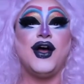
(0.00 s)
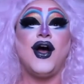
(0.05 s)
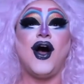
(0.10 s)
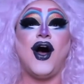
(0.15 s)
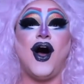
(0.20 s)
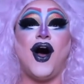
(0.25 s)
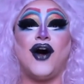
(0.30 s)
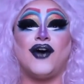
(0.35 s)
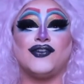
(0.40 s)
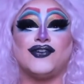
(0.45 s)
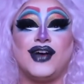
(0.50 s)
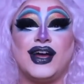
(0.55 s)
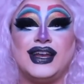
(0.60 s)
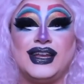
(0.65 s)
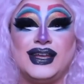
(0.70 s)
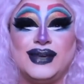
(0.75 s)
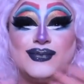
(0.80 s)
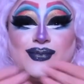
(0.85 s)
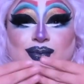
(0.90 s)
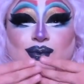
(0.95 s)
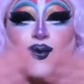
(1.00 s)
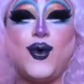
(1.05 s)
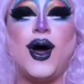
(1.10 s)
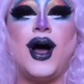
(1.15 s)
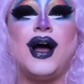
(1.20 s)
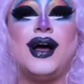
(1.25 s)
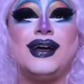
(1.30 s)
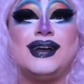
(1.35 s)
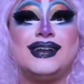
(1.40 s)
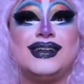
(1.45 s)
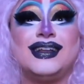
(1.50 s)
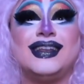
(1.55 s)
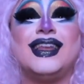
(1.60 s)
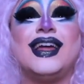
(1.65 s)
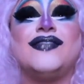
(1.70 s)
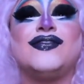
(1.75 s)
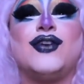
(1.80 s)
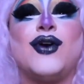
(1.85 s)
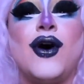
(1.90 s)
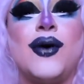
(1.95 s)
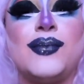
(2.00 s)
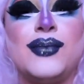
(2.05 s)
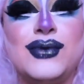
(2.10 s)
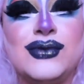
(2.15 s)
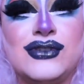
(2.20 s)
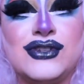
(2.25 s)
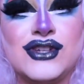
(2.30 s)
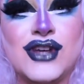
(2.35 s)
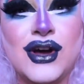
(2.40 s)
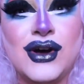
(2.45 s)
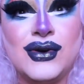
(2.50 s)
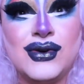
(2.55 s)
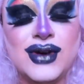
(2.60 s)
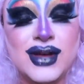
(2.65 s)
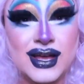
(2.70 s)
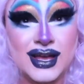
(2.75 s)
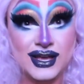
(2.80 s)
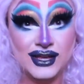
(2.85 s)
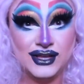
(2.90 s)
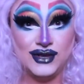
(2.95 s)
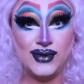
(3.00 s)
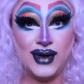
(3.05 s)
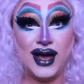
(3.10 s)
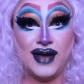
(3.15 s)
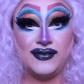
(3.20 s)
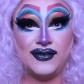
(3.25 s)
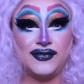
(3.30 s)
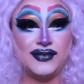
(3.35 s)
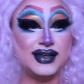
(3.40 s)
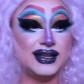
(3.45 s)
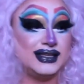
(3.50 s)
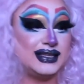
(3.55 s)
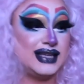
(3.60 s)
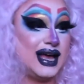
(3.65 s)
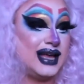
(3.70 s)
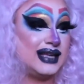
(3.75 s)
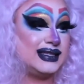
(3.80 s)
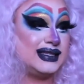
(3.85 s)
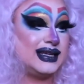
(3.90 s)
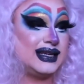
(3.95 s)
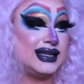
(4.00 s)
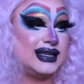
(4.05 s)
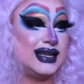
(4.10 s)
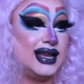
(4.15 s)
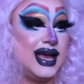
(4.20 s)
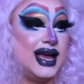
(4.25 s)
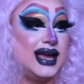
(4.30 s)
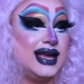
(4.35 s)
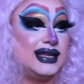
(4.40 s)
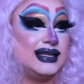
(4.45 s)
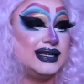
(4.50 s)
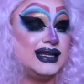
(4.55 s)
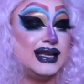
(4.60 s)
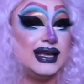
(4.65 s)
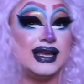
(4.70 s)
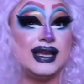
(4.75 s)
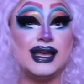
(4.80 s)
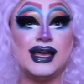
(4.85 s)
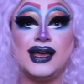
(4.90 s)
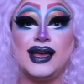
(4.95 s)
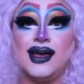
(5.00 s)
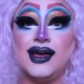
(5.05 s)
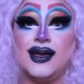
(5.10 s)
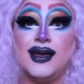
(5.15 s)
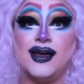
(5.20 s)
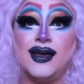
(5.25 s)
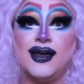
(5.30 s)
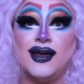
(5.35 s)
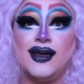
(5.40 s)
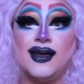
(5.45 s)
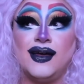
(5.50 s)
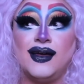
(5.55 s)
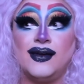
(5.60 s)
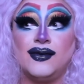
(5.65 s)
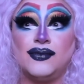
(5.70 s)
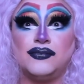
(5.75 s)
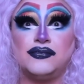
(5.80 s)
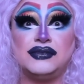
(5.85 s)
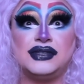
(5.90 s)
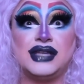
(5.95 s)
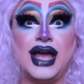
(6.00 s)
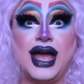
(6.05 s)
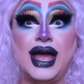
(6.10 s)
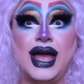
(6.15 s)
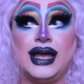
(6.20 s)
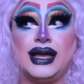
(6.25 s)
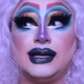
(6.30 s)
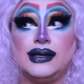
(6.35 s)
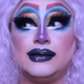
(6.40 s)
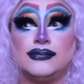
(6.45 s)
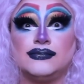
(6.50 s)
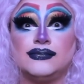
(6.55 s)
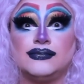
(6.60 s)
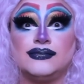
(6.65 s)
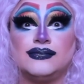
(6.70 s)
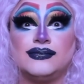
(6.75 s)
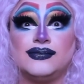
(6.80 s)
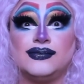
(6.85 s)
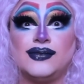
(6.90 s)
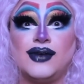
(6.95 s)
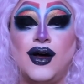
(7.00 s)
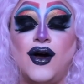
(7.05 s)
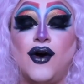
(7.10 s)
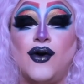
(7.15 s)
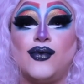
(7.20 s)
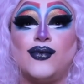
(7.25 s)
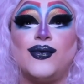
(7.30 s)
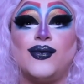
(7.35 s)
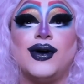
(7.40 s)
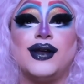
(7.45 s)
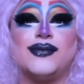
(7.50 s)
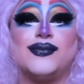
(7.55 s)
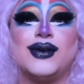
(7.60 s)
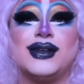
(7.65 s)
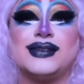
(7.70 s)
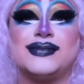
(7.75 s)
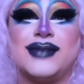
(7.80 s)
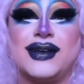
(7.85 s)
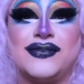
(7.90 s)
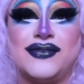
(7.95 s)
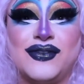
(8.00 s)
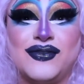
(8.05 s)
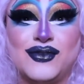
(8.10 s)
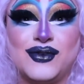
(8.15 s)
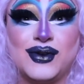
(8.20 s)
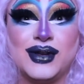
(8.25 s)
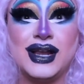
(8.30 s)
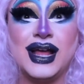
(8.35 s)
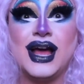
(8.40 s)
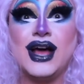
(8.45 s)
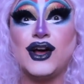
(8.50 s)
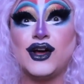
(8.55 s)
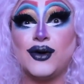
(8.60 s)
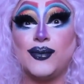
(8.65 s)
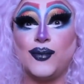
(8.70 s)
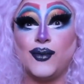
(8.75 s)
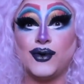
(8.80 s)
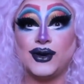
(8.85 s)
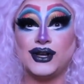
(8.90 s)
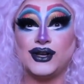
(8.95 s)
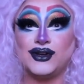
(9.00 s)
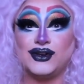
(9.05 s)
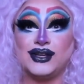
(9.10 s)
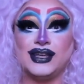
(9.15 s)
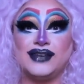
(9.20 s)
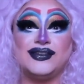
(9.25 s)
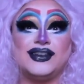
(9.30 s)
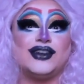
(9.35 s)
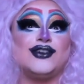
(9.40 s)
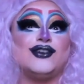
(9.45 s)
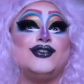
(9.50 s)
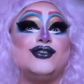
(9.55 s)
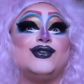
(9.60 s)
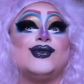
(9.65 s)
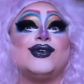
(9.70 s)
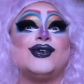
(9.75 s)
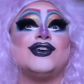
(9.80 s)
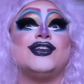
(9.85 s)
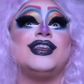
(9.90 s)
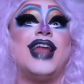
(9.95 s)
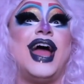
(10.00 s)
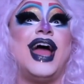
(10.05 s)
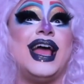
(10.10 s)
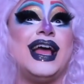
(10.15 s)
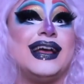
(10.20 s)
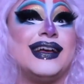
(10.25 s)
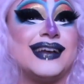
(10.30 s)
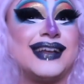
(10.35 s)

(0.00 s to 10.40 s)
Alrighty, mwah. Love you all mucho. You have a fantastic night, day. Oh, what is my favorite queen? Good morning, good evening, good noon, good night.